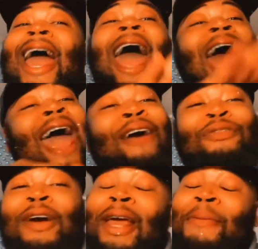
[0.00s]
and
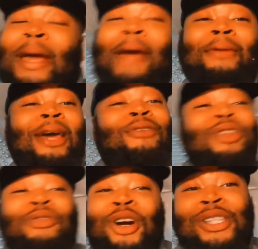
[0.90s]
Fred Hammond came together for the
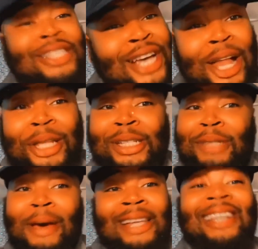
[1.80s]
Versus Challenge this
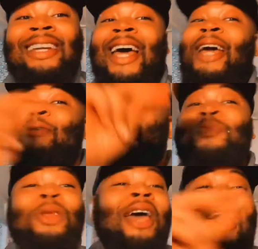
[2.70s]
past Sunday.
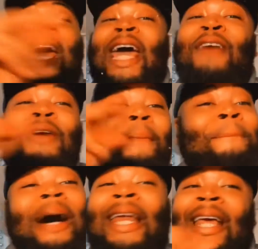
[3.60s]

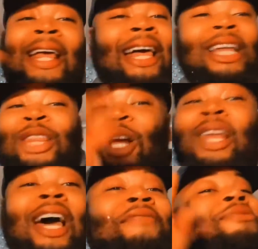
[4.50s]
Everybody got their life to